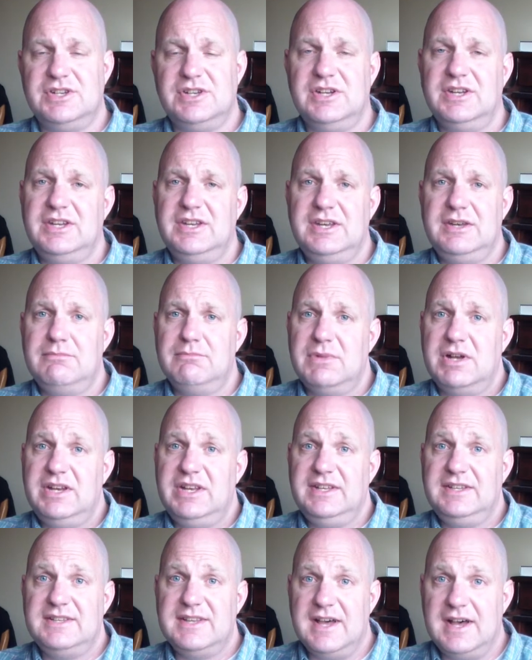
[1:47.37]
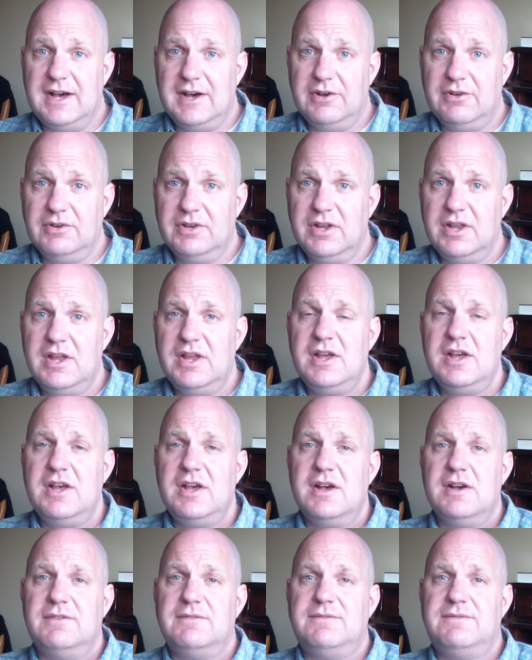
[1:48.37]
you're going to need money down
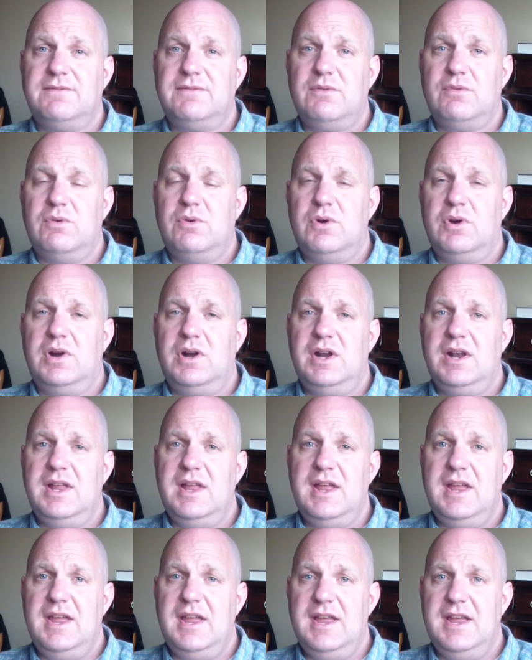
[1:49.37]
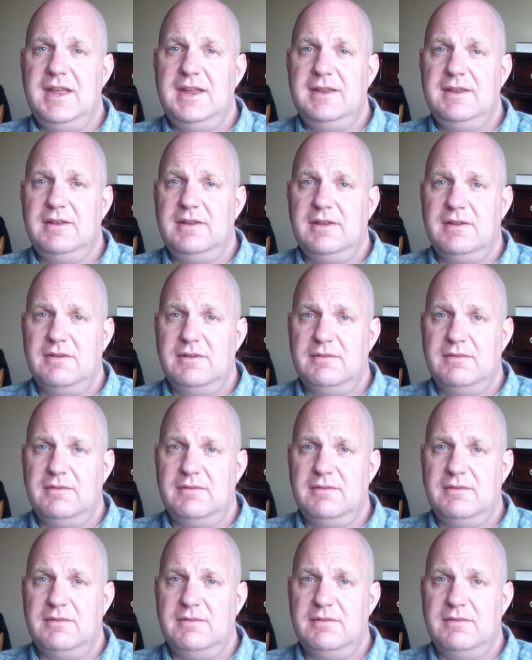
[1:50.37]
for an